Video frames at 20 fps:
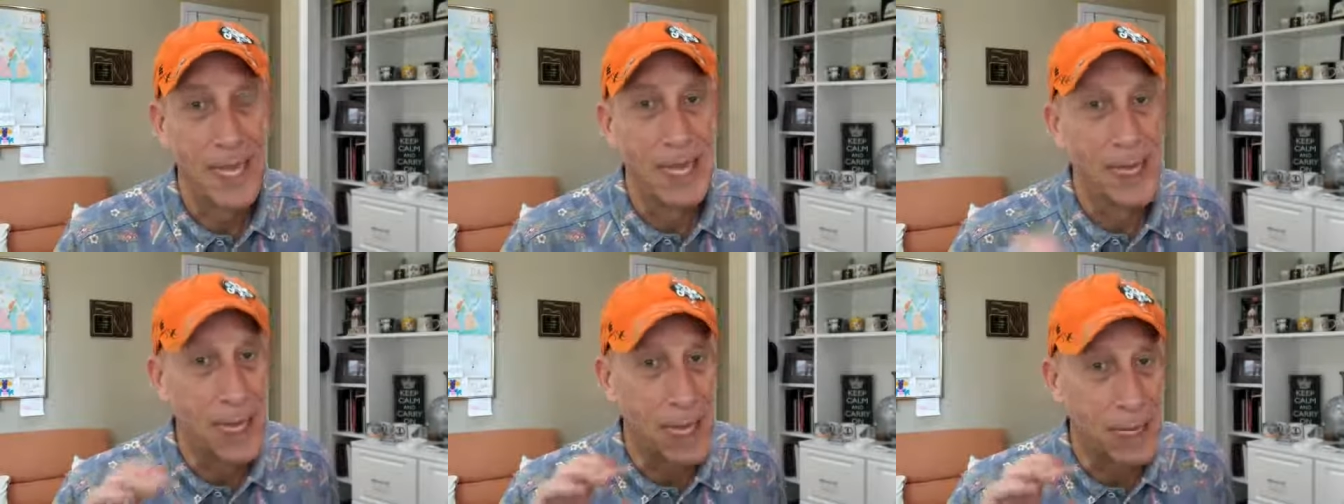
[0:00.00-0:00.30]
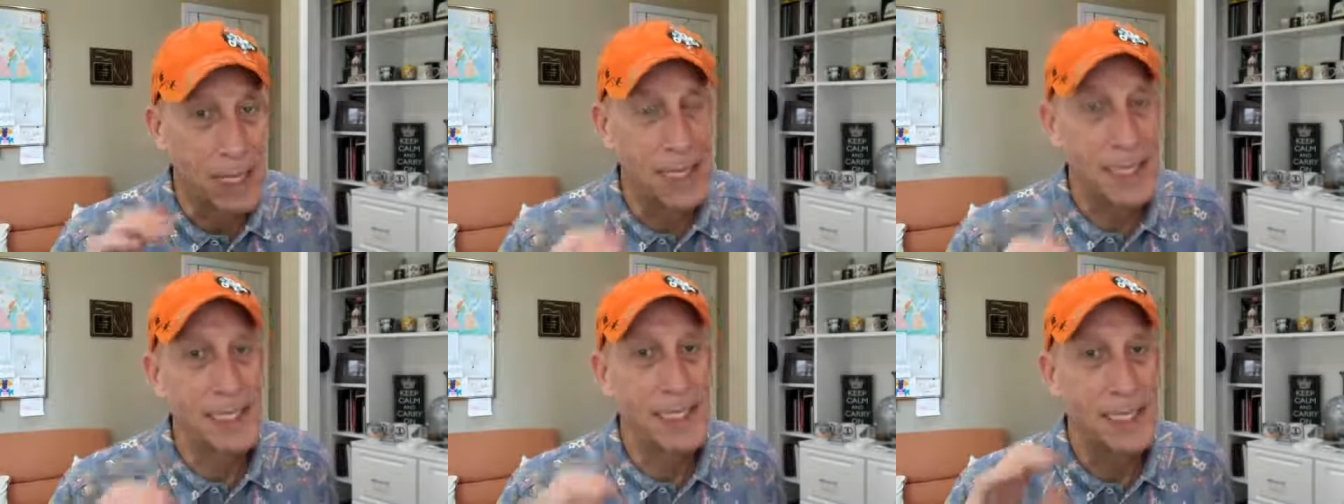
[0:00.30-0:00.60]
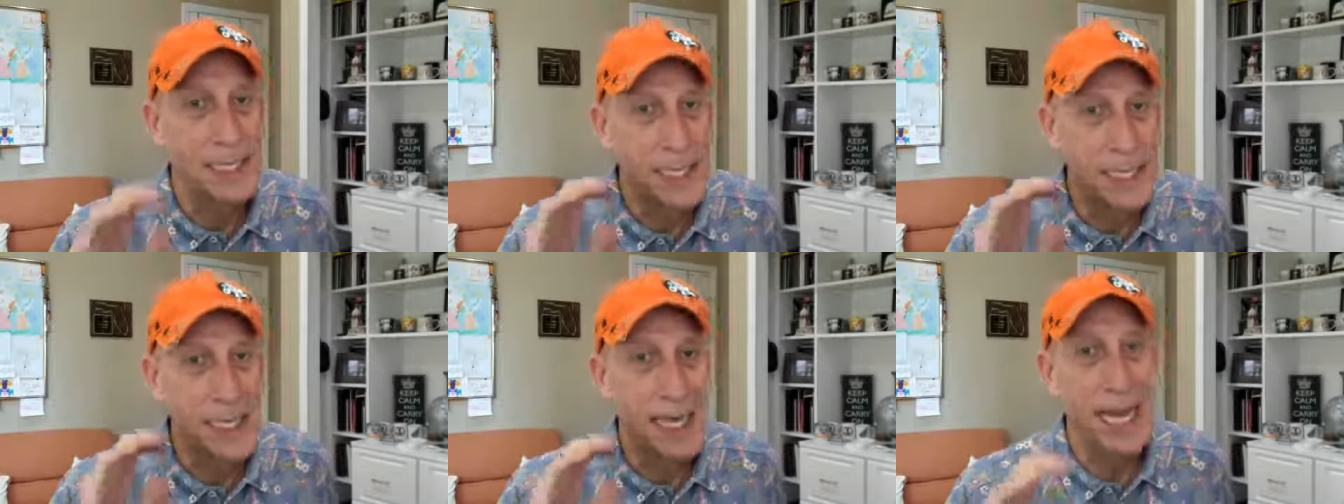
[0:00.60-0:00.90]
Now, this
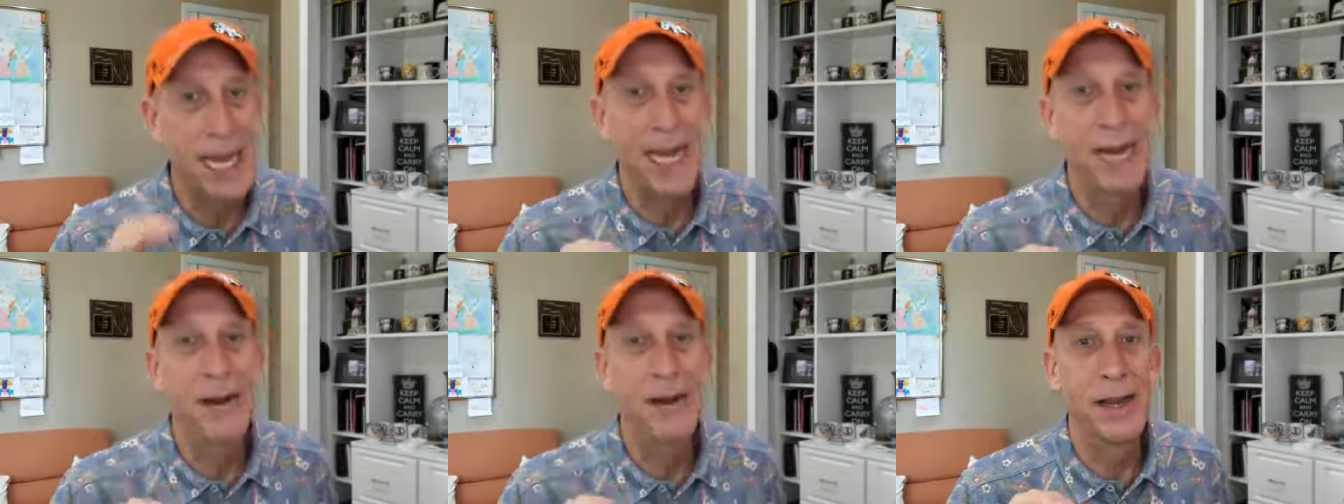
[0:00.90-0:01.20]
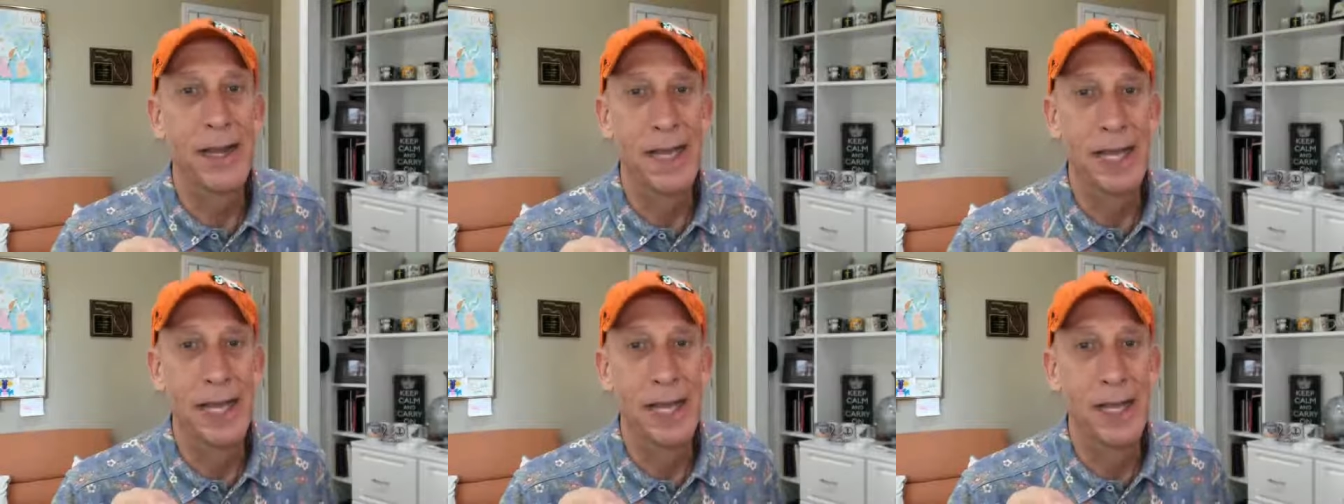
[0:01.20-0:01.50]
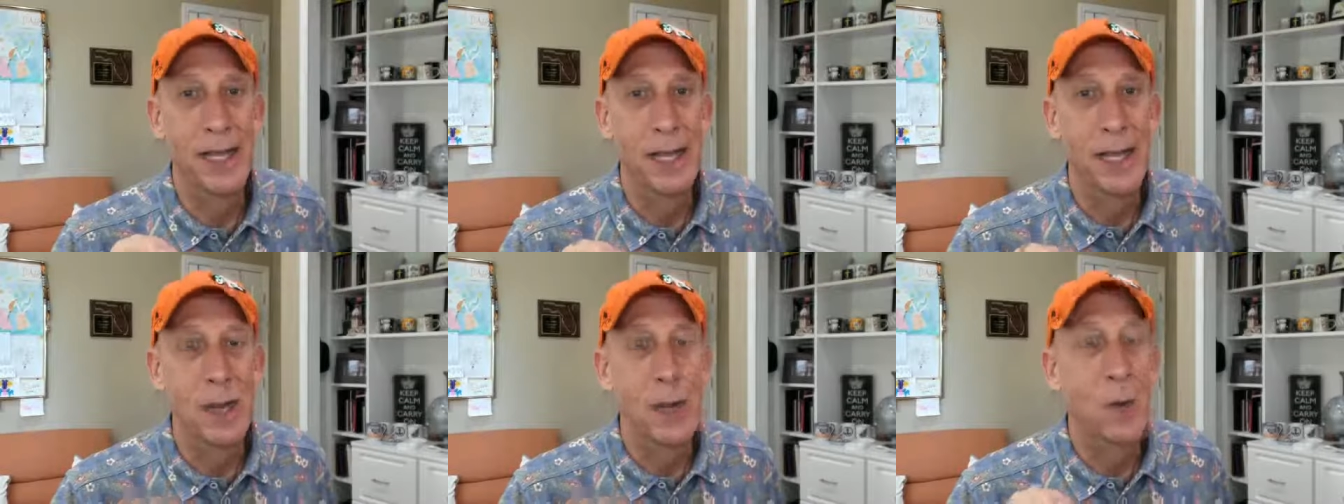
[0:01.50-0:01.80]
is an area
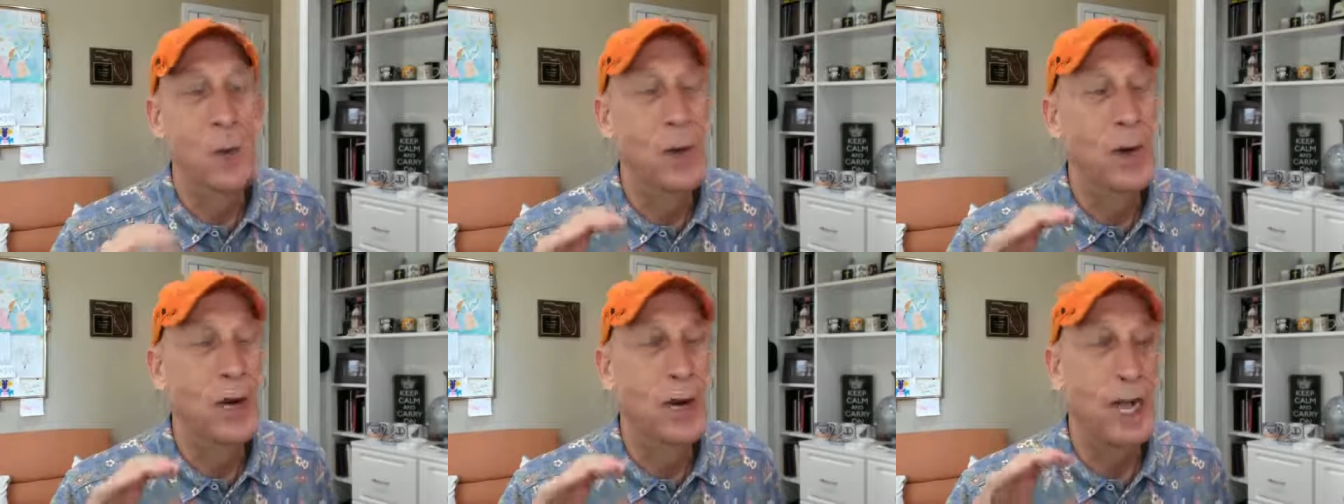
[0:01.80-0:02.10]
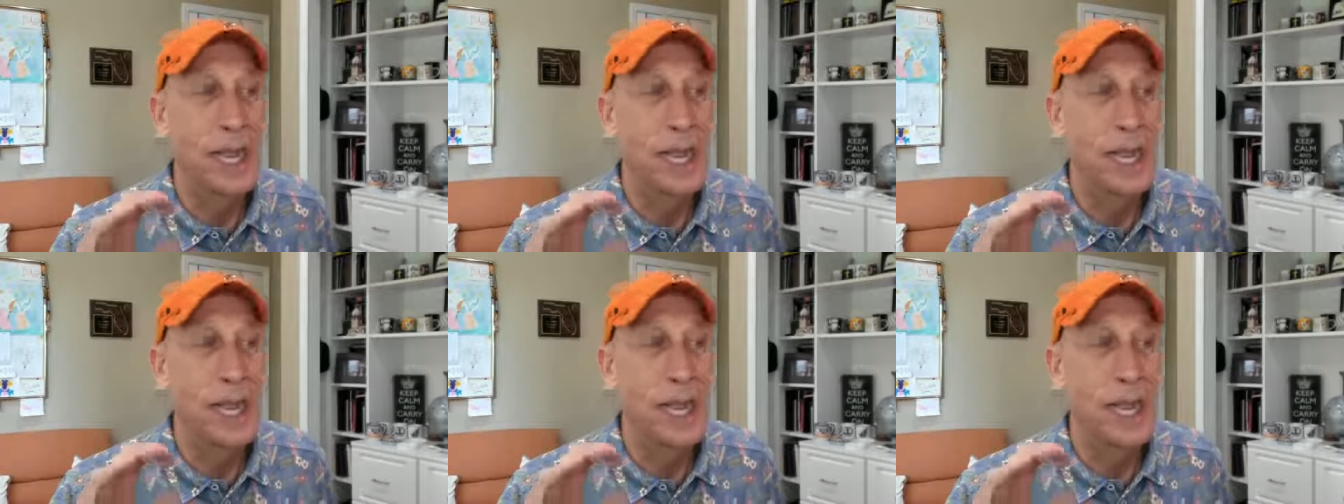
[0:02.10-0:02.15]
where